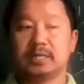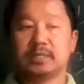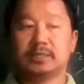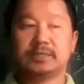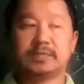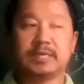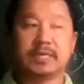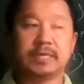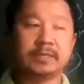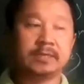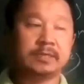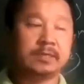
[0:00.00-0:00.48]

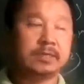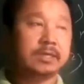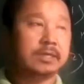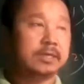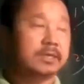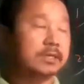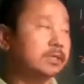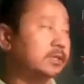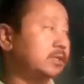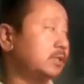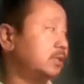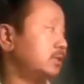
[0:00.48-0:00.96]
Then
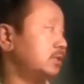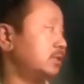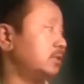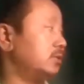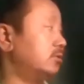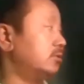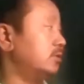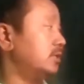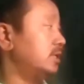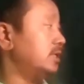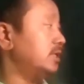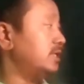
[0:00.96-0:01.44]

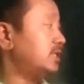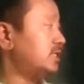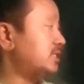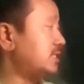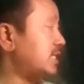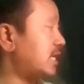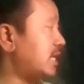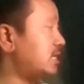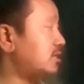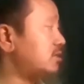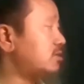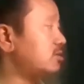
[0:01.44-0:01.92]

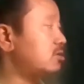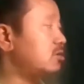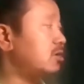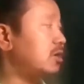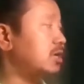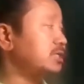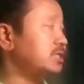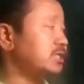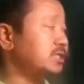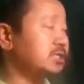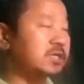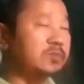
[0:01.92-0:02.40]
start
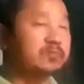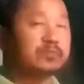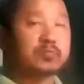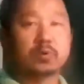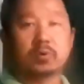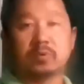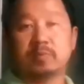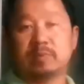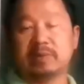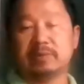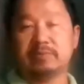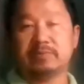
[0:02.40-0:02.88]
causing the
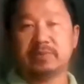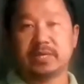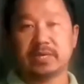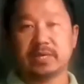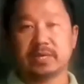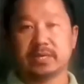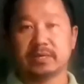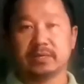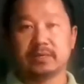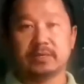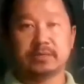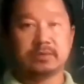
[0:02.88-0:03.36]
problem there.